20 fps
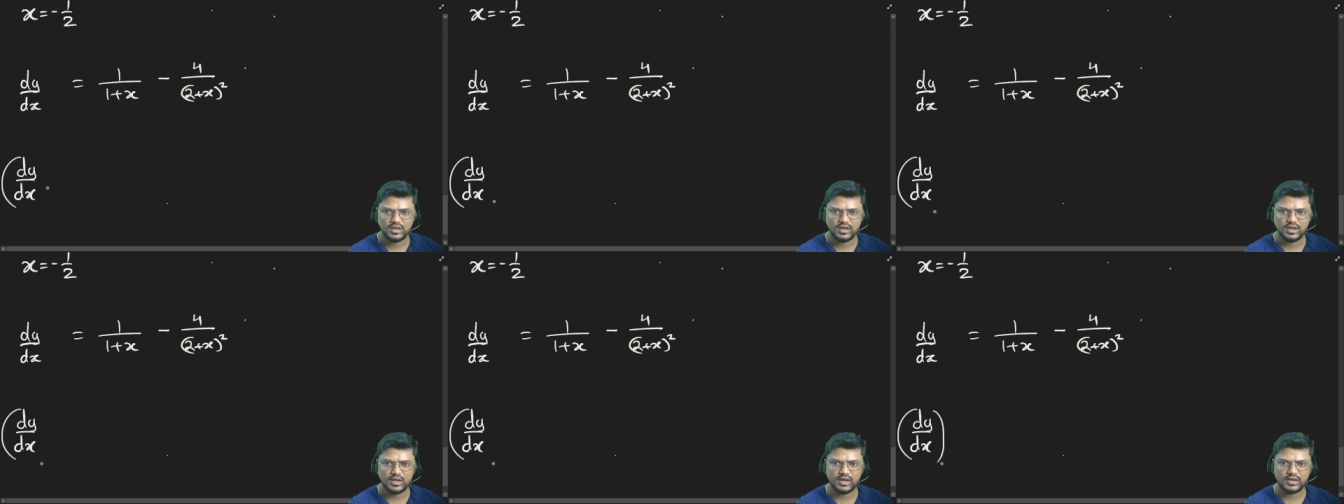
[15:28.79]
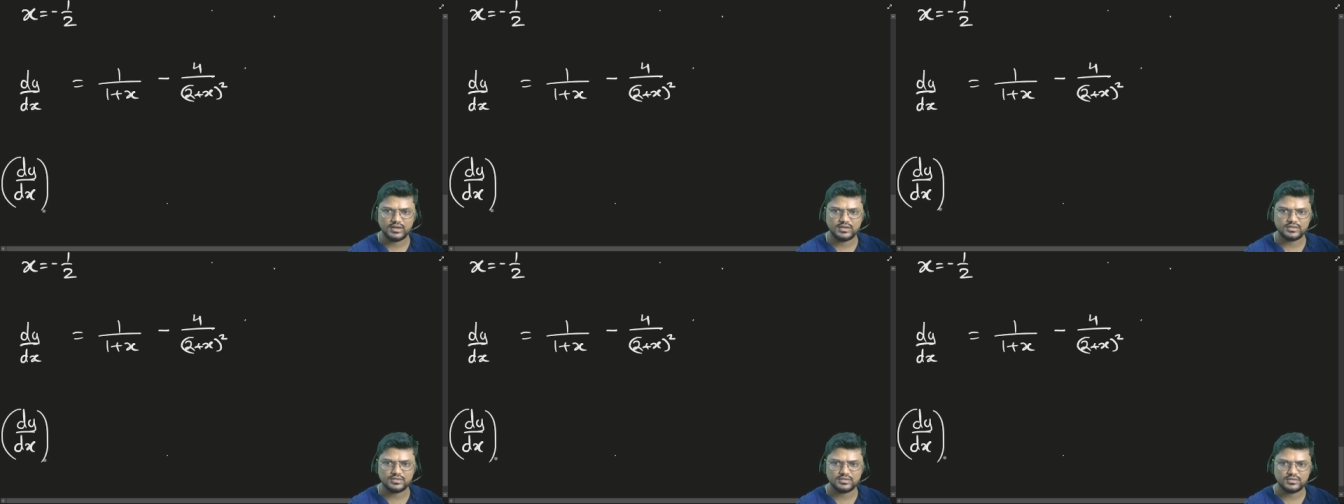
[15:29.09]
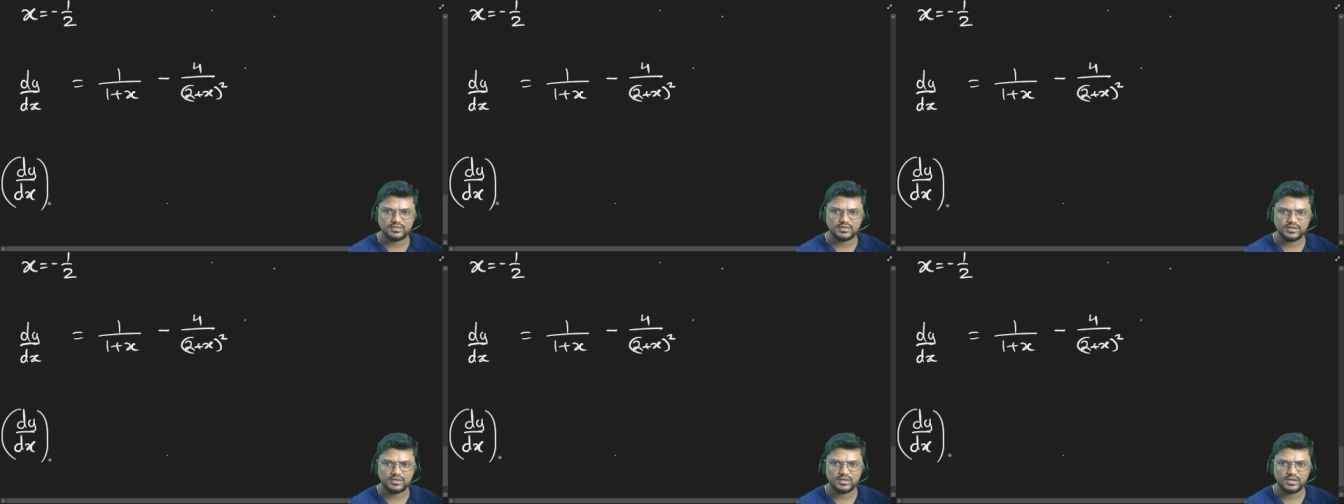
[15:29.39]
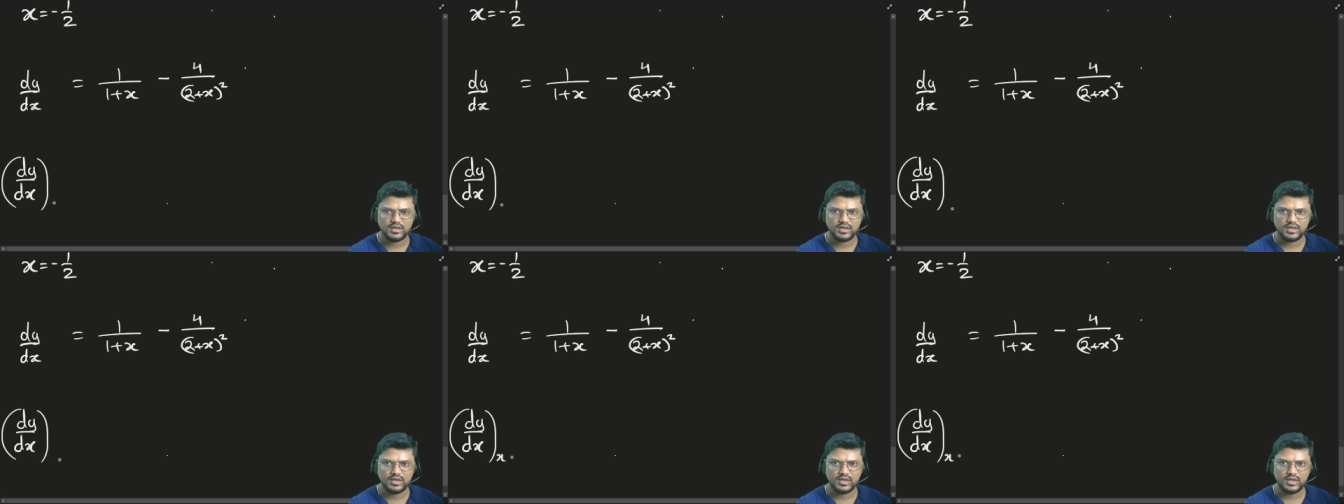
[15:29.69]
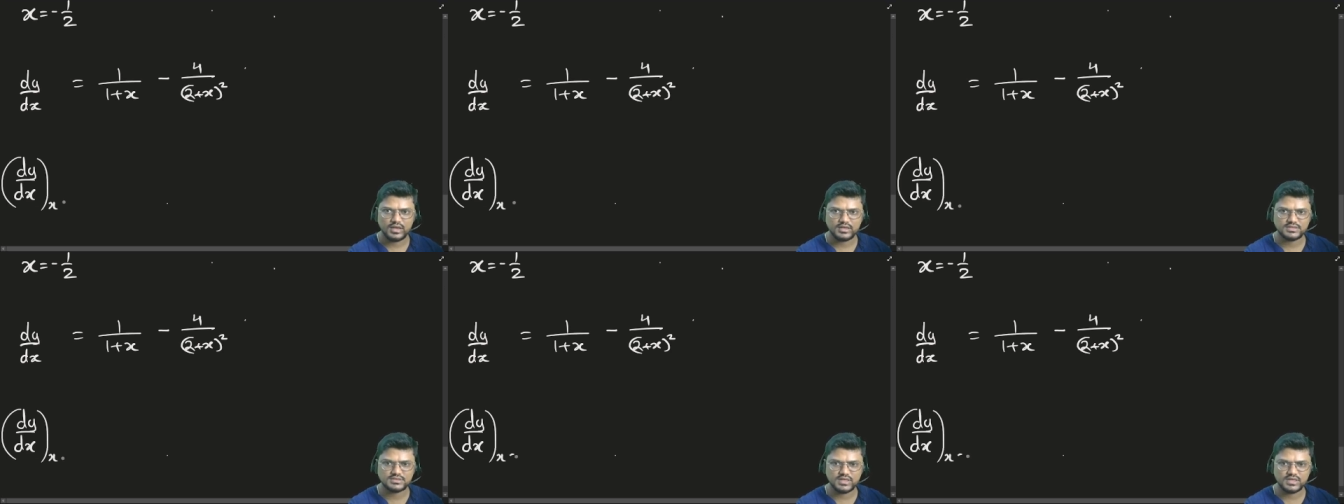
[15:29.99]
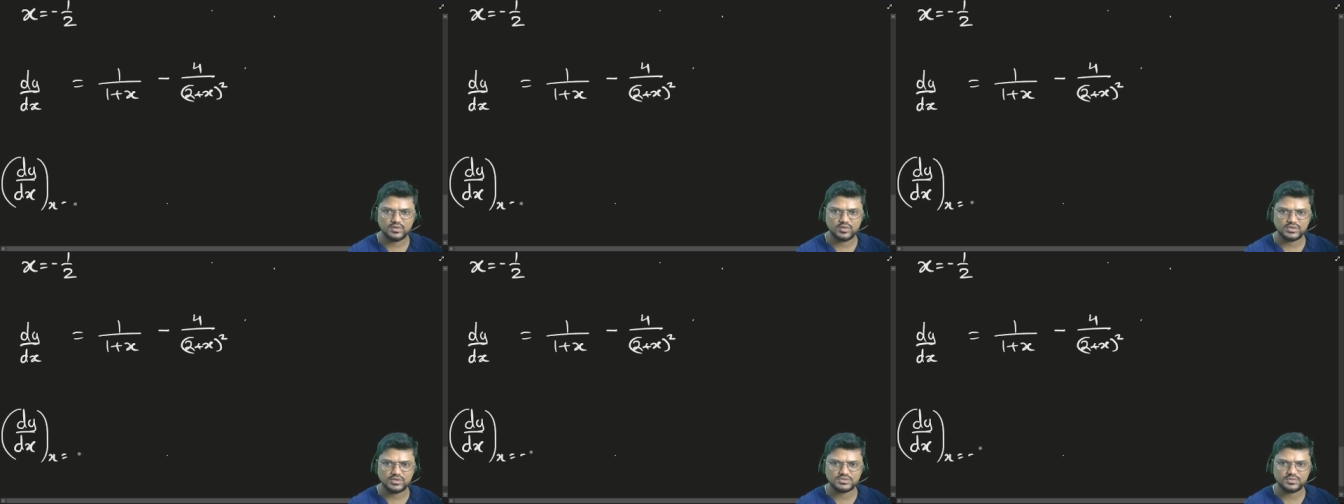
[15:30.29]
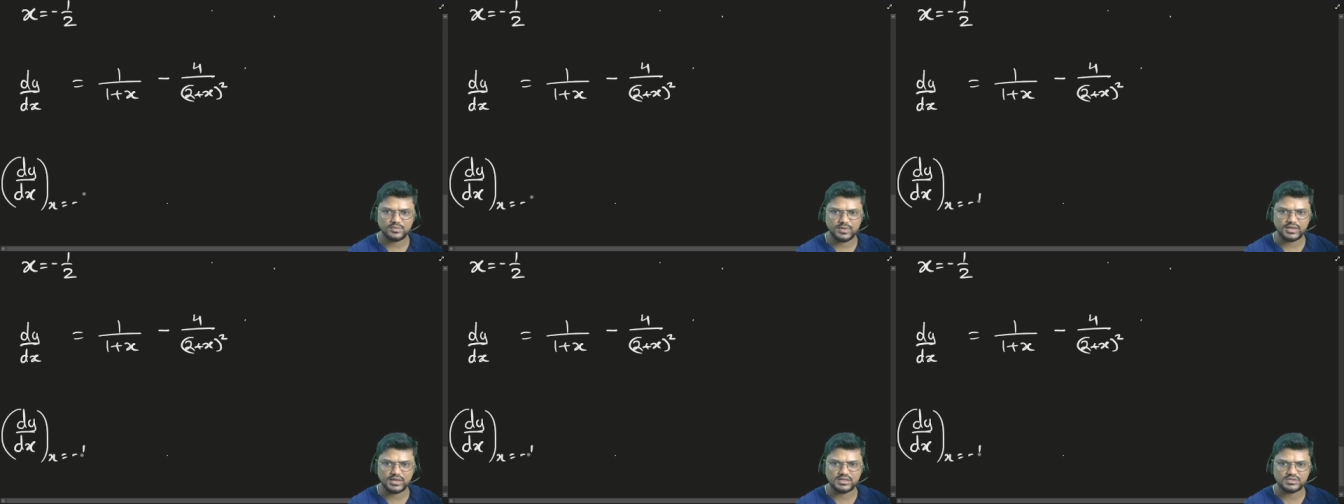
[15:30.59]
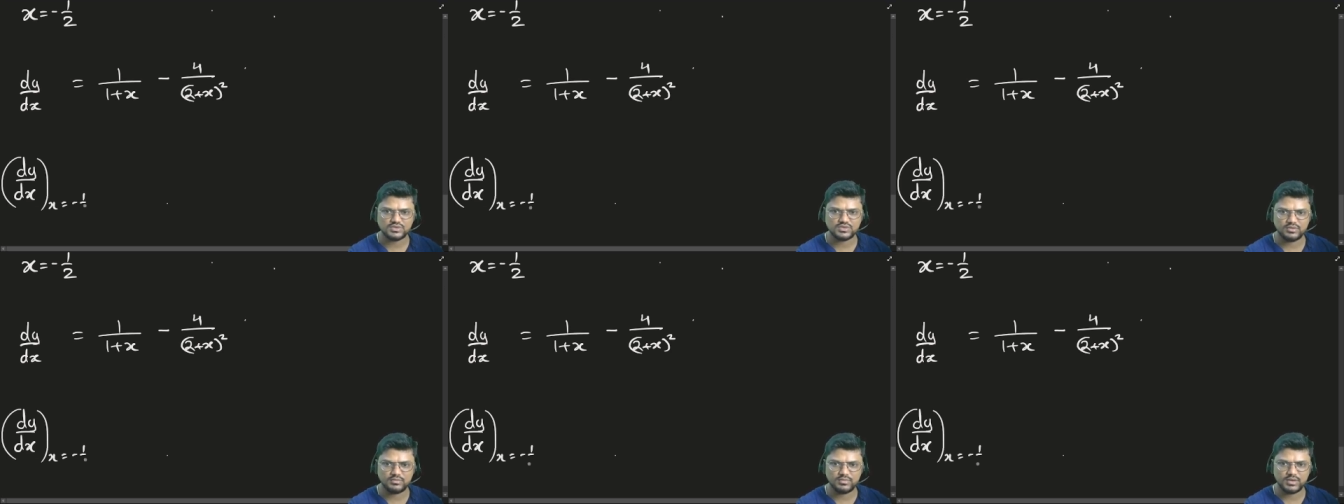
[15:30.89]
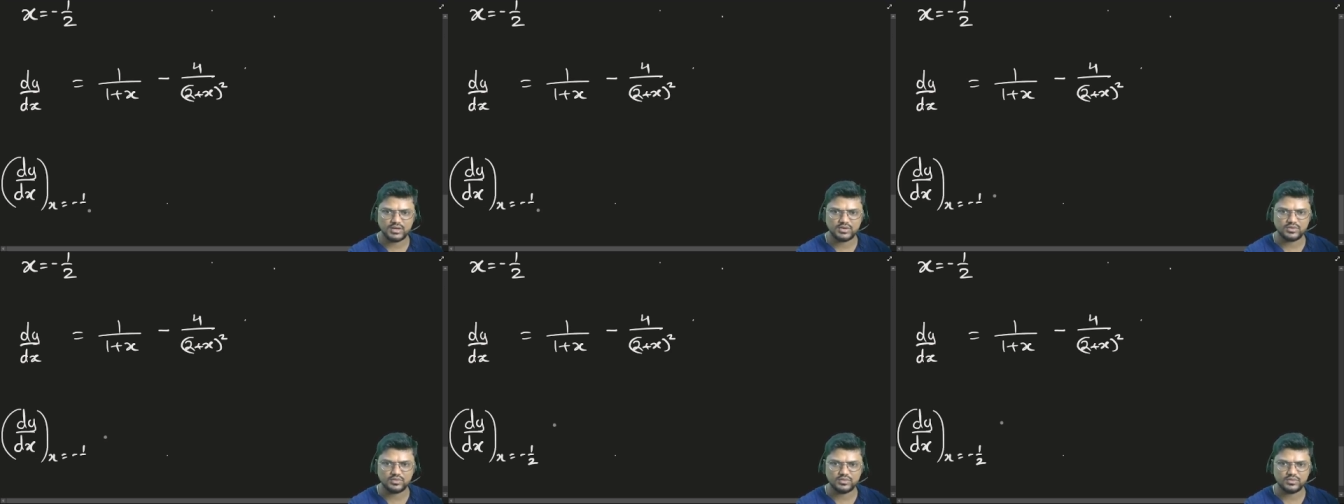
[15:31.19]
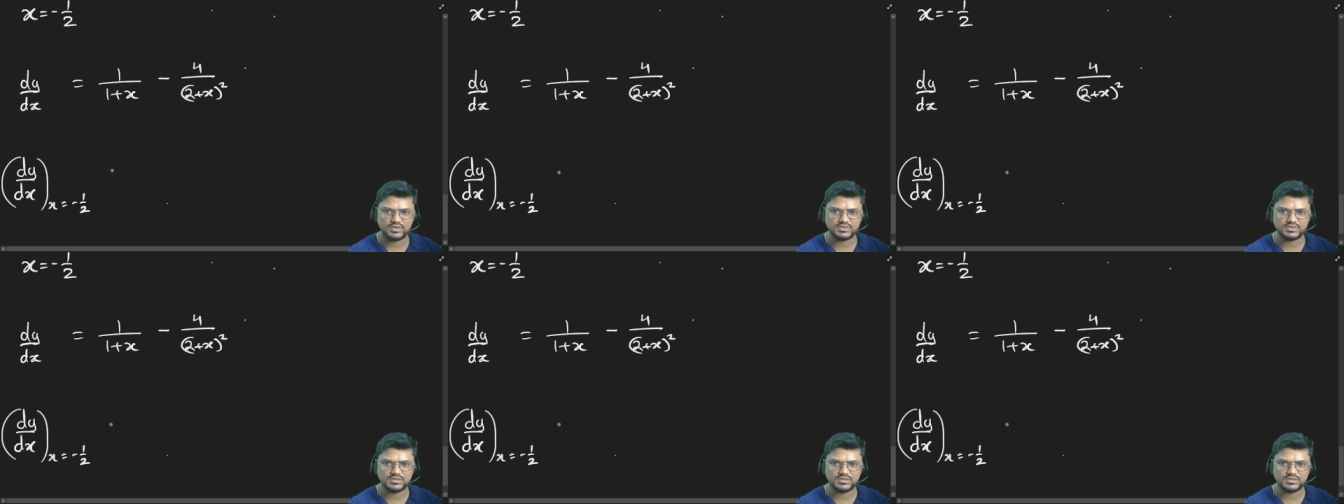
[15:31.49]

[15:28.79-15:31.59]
at x equals -1 by 2